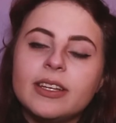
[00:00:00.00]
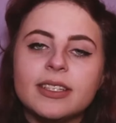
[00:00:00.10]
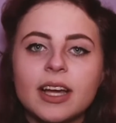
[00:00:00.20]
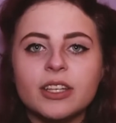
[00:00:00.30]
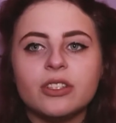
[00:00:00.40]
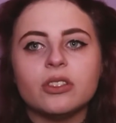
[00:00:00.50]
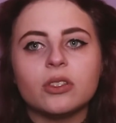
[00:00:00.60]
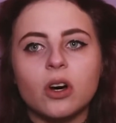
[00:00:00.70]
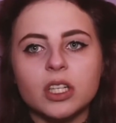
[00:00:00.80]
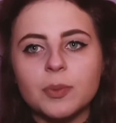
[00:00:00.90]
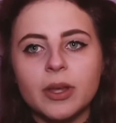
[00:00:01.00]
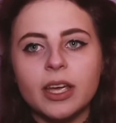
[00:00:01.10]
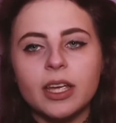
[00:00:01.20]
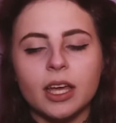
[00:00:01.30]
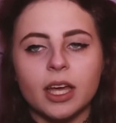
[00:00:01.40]
is I used to
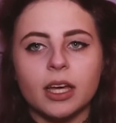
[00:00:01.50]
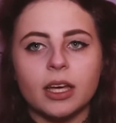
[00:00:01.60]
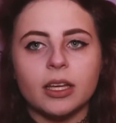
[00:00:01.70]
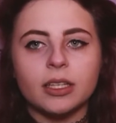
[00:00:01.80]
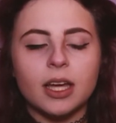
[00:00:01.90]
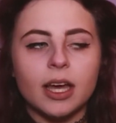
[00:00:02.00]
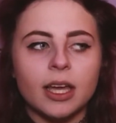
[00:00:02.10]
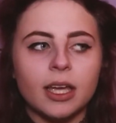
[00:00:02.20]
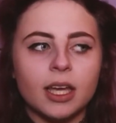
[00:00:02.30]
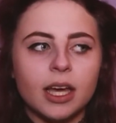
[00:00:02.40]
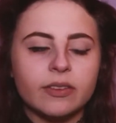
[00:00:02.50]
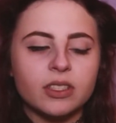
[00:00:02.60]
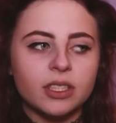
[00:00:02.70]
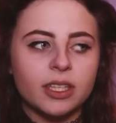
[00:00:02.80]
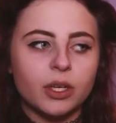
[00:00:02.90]
cosplay and I haven't
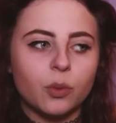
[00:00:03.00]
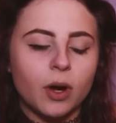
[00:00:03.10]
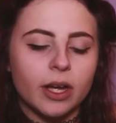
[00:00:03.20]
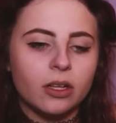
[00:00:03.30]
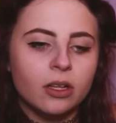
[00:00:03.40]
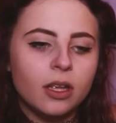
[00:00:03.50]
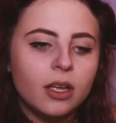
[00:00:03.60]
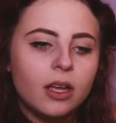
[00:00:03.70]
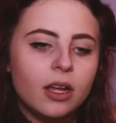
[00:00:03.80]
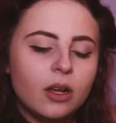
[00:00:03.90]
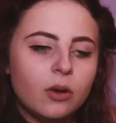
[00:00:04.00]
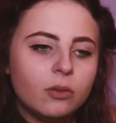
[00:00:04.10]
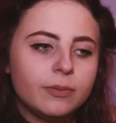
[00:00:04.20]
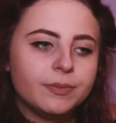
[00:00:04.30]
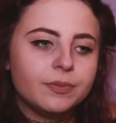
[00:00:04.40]
done it in a while.
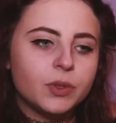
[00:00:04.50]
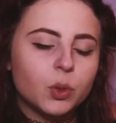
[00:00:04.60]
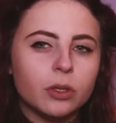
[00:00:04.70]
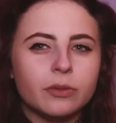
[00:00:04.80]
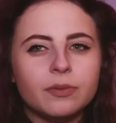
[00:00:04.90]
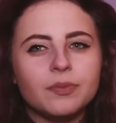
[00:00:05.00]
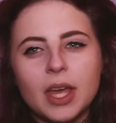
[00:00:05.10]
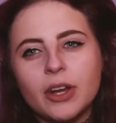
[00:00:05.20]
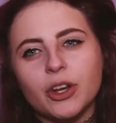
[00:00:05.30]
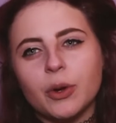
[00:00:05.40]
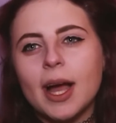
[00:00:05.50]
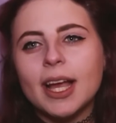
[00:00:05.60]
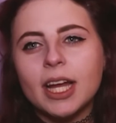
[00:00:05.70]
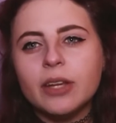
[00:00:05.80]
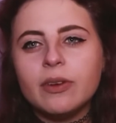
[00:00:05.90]
Sort of, I don't know, I
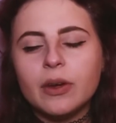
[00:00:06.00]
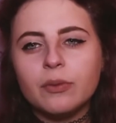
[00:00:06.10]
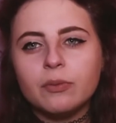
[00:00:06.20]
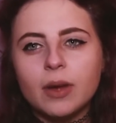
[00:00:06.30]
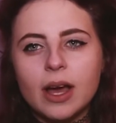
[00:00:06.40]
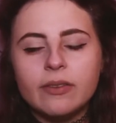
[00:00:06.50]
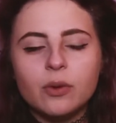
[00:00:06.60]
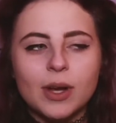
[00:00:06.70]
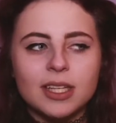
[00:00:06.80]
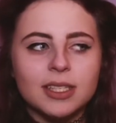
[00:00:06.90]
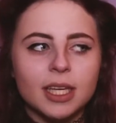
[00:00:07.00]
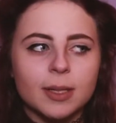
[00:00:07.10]
have a Wednesday